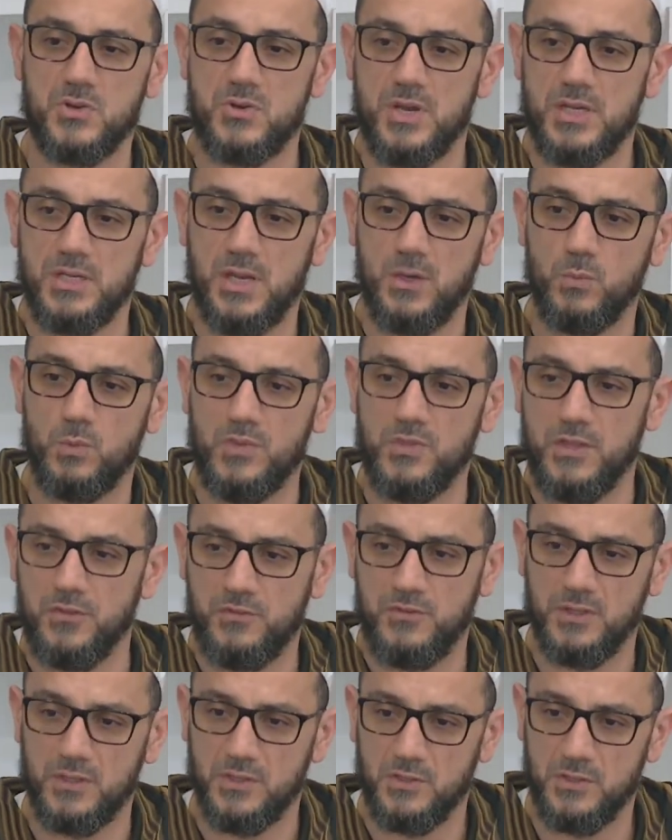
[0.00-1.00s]
and what they
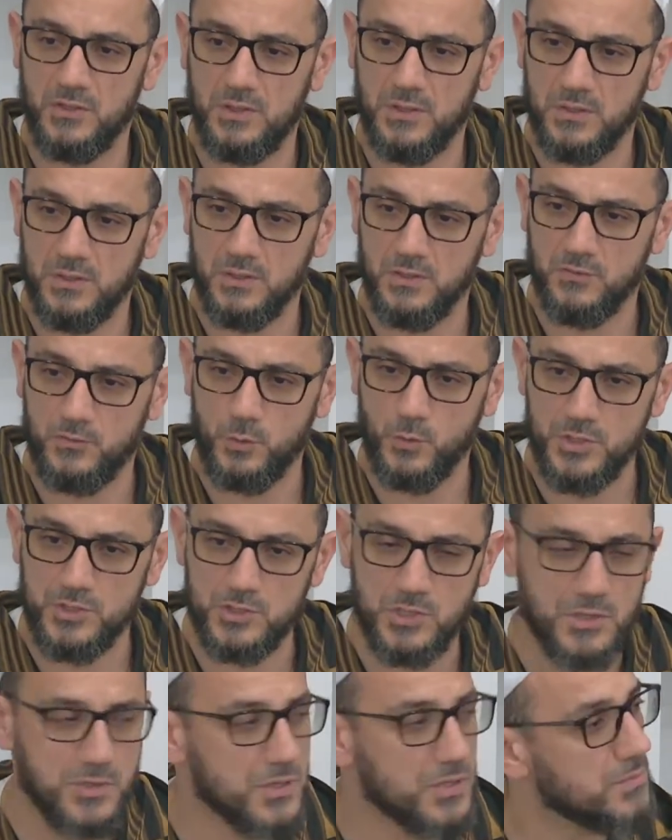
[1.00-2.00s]
feel for each
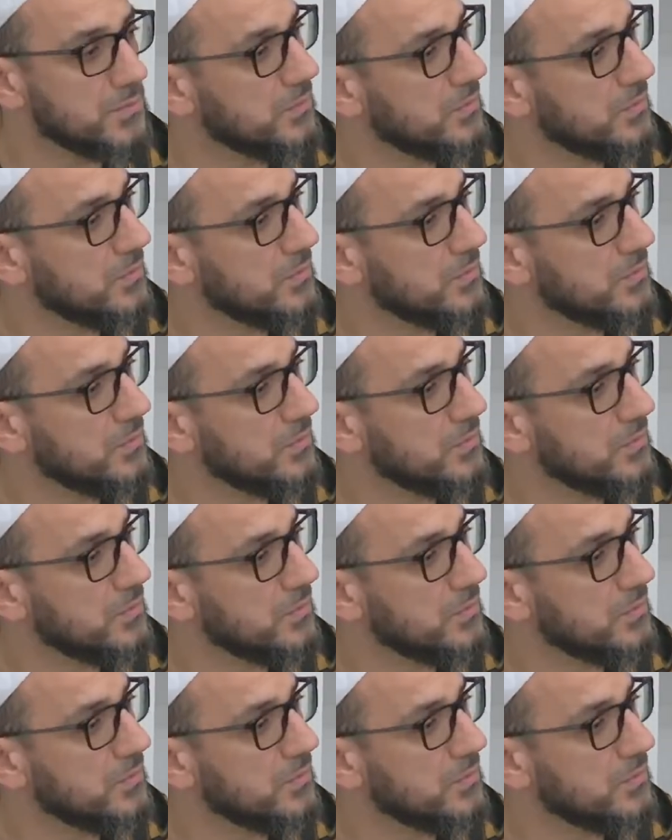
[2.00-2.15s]
other.